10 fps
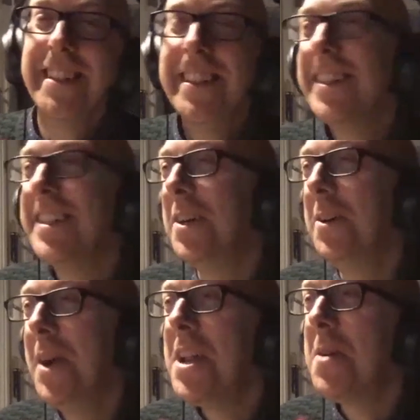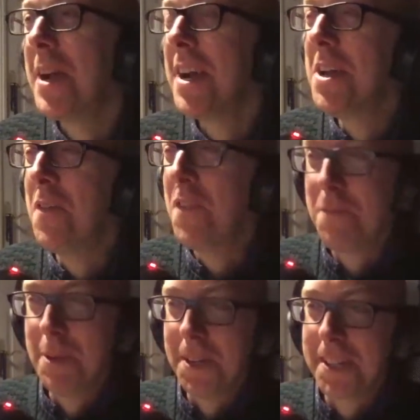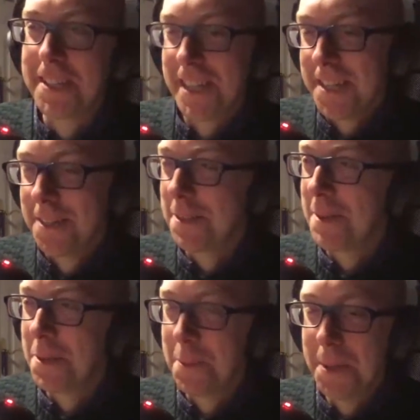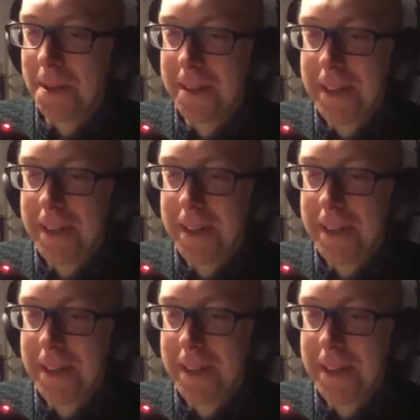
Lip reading: So anyway, enough of building standards around the world.